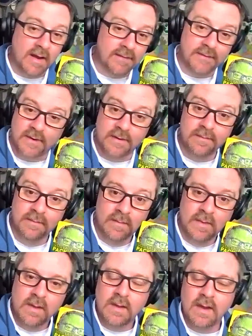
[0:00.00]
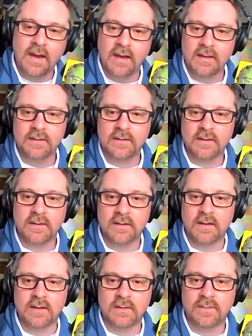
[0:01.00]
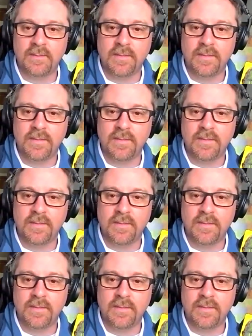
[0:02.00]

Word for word: after as, as, one